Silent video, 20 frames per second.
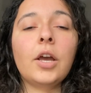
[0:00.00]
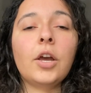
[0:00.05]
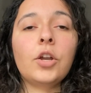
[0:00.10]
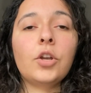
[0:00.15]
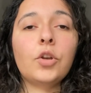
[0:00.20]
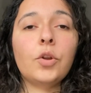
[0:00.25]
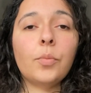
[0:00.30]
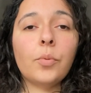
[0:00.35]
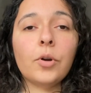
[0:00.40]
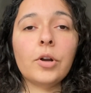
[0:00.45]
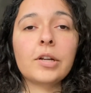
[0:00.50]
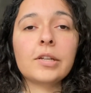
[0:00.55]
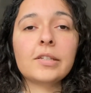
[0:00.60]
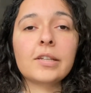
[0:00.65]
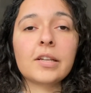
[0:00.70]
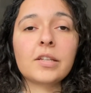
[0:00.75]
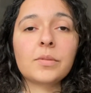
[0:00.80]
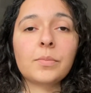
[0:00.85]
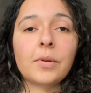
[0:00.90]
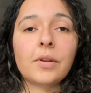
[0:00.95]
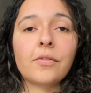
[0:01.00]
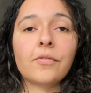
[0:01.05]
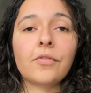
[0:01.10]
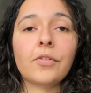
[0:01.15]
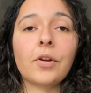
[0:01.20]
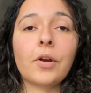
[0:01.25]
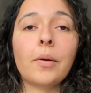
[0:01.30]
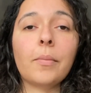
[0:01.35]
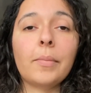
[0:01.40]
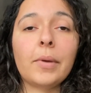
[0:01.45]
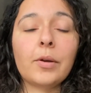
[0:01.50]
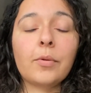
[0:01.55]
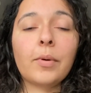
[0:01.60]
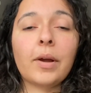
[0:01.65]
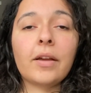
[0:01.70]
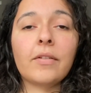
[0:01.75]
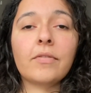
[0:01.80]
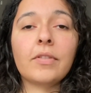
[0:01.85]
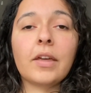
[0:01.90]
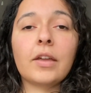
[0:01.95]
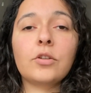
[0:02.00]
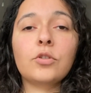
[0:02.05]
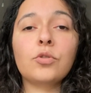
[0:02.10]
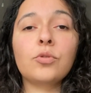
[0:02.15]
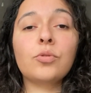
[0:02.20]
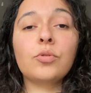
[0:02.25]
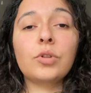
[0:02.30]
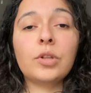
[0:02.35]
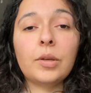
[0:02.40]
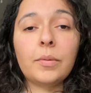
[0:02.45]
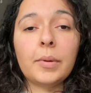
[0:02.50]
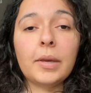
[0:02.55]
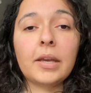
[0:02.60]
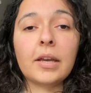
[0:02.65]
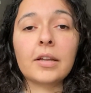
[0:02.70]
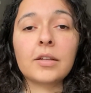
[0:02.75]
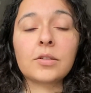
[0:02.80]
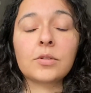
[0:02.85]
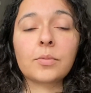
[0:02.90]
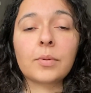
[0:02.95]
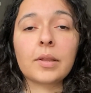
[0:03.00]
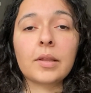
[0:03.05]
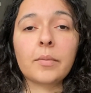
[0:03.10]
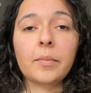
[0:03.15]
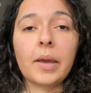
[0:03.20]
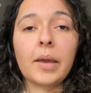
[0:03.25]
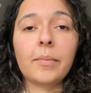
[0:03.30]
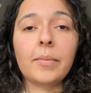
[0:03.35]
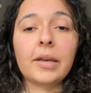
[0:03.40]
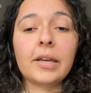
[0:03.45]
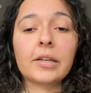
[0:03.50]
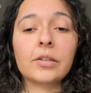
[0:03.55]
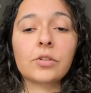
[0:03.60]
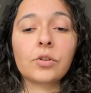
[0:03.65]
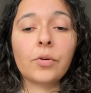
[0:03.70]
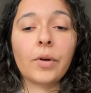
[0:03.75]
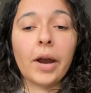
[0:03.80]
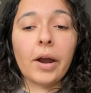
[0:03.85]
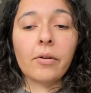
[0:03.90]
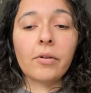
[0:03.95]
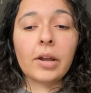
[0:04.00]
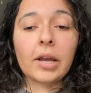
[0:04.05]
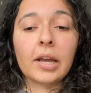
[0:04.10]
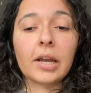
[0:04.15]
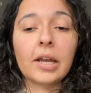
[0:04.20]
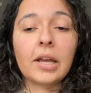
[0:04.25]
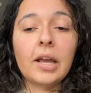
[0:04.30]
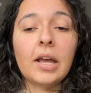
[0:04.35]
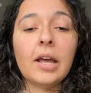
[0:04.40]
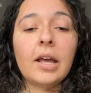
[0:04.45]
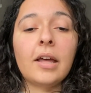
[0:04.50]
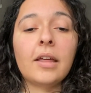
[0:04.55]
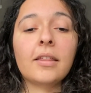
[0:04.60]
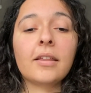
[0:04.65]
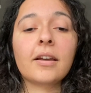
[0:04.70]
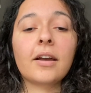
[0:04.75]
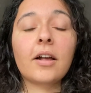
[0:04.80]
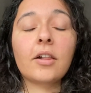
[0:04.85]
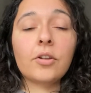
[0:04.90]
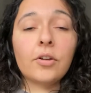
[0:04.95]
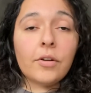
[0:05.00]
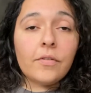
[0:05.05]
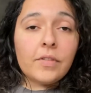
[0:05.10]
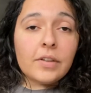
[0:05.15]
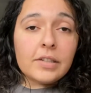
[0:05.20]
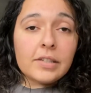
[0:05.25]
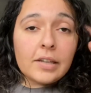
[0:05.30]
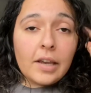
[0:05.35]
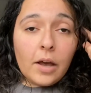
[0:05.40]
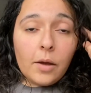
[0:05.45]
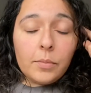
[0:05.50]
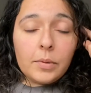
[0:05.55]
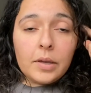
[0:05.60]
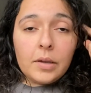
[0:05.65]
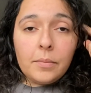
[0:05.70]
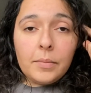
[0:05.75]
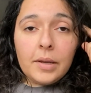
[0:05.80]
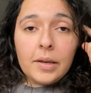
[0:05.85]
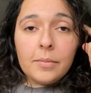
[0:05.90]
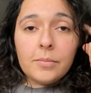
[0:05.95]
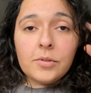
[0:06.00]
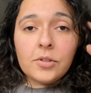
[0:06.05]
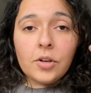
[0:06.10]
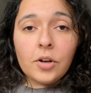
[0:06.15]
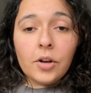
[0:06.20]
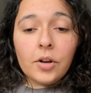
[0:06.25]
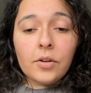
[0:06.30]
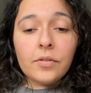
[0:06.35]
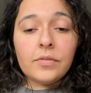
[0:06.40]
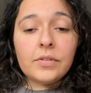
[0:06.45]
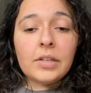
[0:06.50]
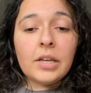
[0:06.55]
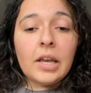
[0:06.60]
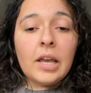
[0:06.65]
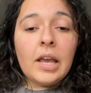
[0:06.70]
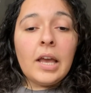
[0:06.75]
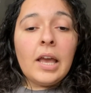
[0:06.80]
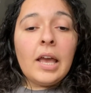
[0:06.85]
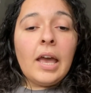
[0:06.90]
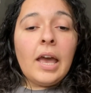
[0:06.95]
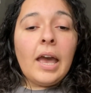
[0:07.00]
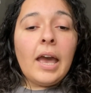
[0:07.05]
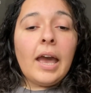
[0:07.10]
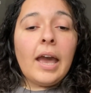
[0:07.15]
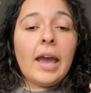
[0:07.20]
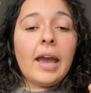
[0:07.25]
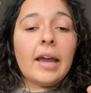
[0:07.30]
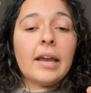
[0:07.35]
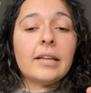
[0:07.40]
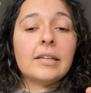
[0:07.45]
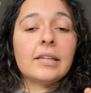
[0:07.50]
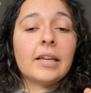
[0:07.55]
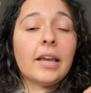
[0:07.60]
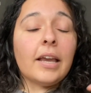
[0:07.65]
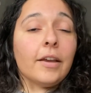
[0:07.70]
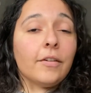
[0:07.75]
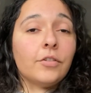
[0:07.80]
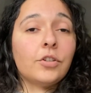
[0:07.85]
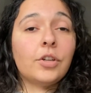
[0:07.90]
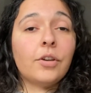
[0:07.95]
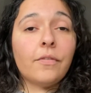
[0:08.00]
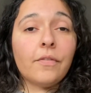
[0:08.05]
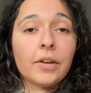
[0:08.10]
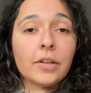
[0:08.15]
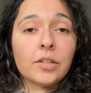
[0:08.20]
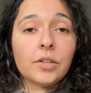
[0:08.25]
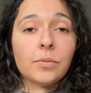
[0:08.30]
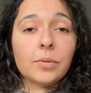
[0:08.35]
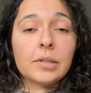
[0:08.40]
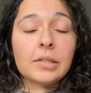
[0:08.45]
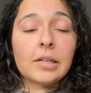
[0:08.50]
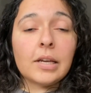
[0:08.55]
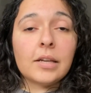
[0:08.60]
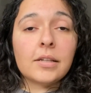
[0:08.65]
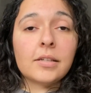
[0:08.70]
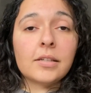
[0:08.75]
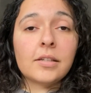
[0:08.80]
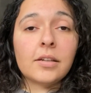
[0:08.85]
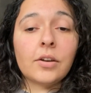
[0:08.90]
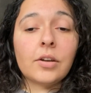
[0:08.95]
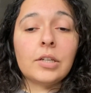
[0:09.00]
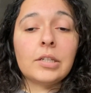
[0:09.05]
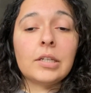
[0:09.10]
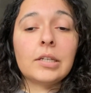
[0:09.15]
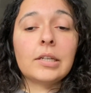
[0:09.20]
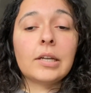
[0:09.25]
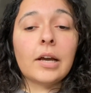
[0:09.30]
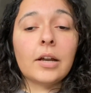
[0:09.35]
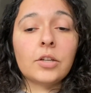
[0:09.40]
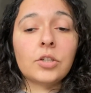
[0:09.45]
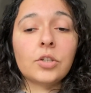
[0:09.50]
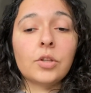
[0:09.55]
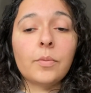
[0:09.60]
Newborn assessment for a midwife then truly begins when the baby is crowning. The color of the scalp can be observed, and if she felt it was necessary to touch the